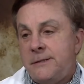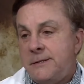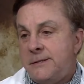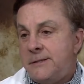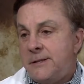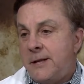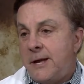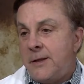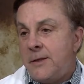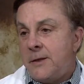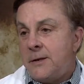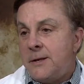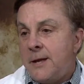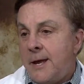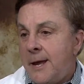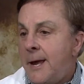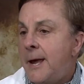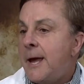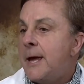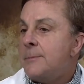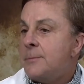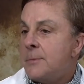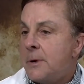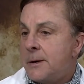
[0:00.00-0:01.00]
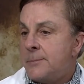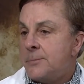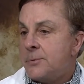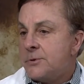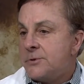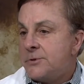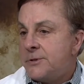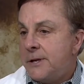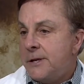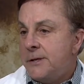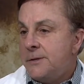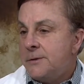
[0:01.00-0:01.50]
say the day I had my
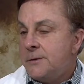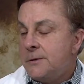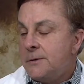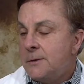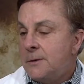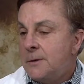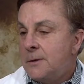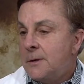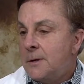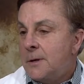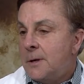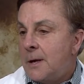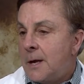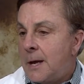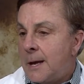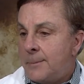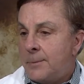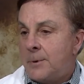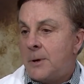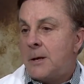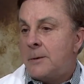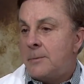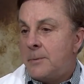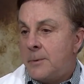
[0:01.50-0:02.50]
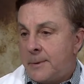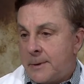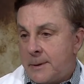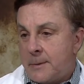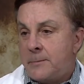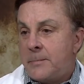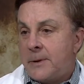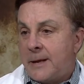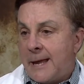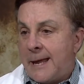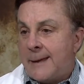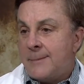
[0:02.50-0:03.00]
procedure, I probably
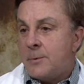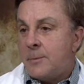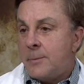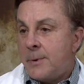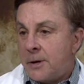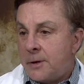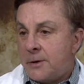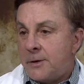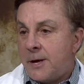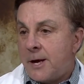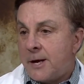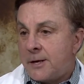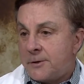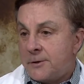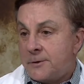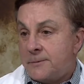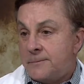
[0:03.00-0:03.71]
became a better doctor.